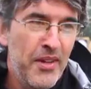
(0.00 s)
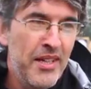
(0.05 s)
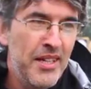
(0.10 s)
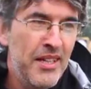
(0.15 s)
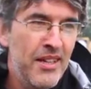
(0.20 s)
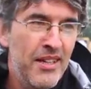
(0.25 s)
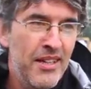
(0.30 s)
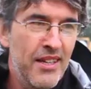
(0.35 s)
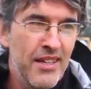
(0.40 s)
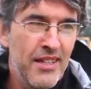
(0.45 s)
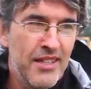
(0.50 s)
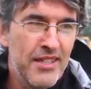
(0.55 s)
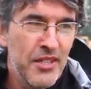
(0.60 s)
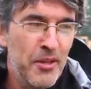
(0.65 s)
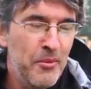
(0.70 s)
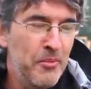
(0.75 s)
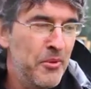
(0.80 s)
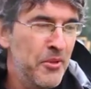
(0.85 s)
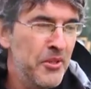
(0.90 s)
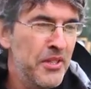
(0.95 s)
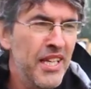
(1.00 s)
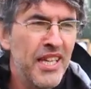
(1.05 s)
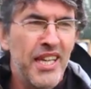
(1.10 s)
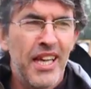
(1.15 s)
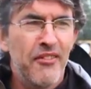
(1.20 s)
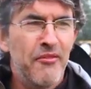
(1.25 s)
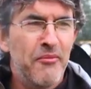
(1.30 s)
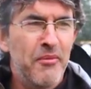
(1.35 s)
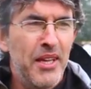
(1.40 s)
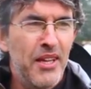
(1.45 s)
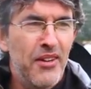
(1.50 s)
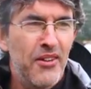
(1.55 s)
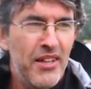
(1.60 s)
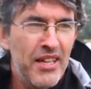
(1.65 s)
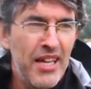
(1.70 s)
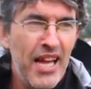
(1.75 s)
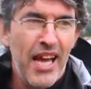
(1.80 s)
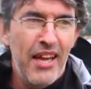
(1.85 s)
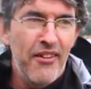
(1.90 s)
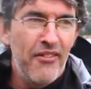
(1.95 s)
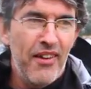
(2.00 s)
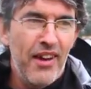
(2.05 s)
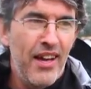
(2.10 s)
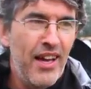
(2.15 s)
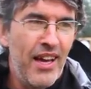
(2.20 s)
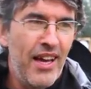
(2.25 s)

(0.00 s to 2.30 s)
When uh, somebody gave me a knife,